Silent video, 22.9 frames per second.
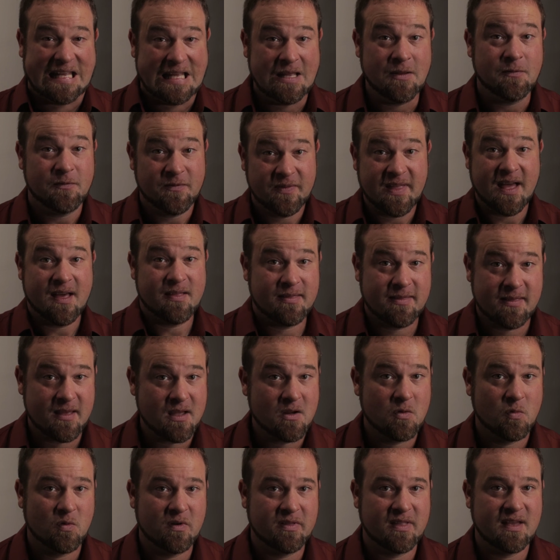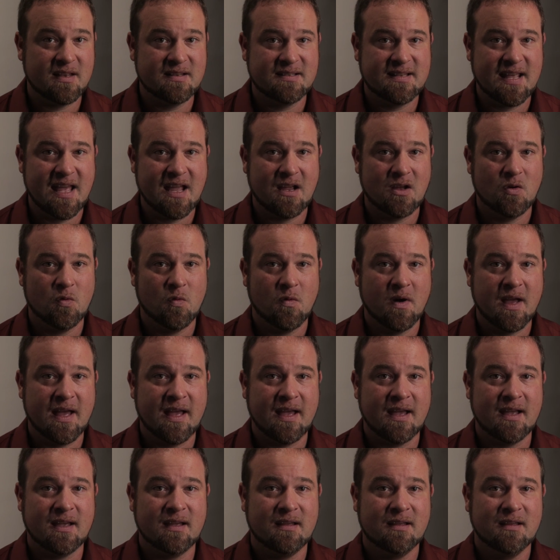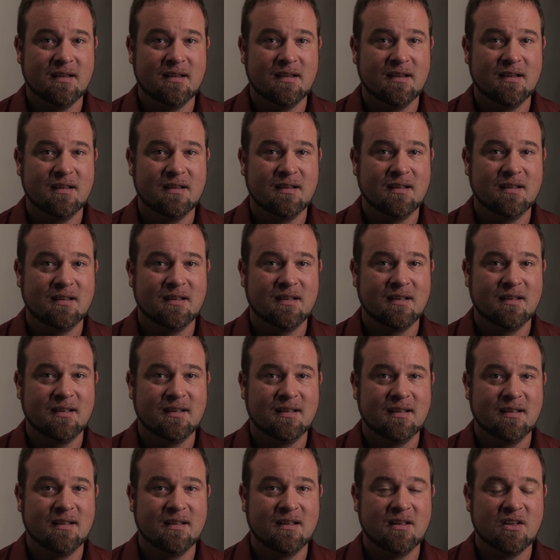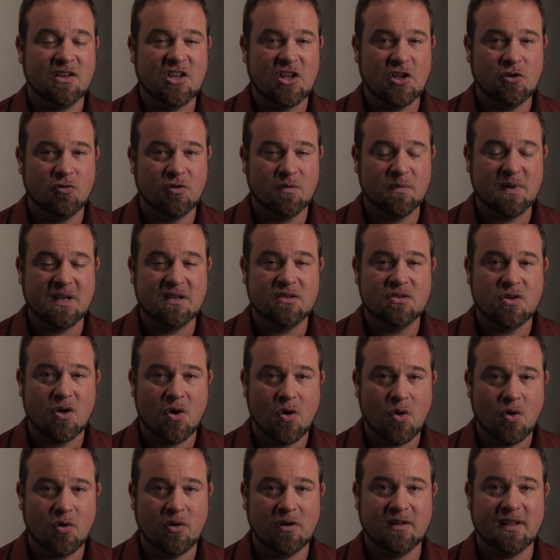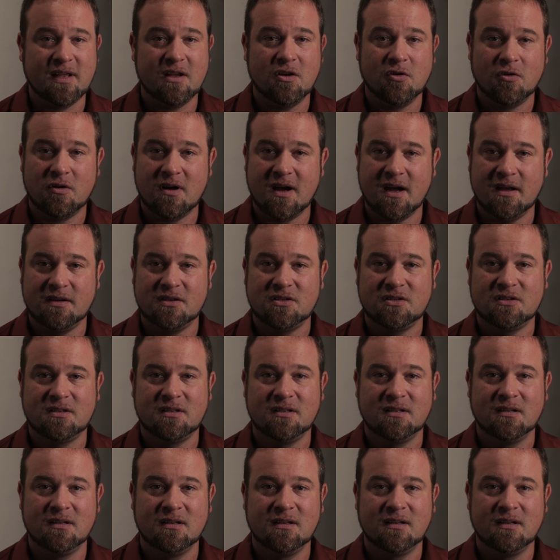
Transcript: if that thing were then taken away, you would be totally crushed.